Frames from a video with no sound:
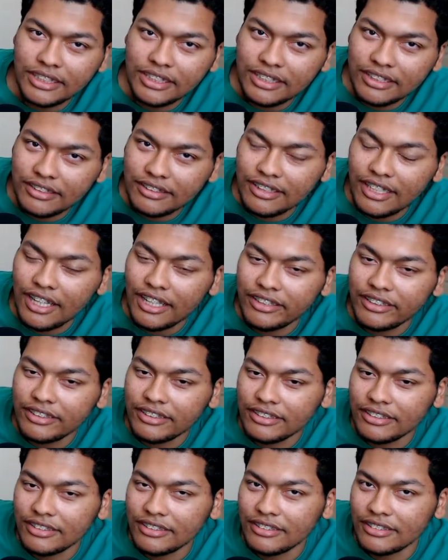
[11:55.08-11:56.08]
that
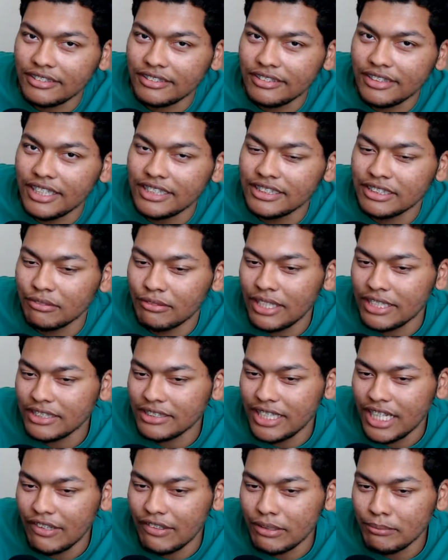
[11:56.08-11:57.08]
doesn't
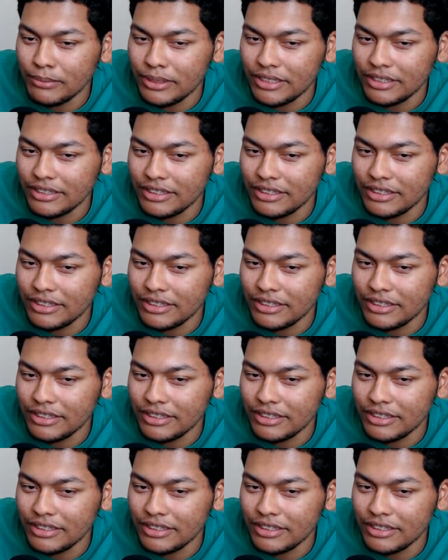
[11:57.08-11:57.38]
resonate with me.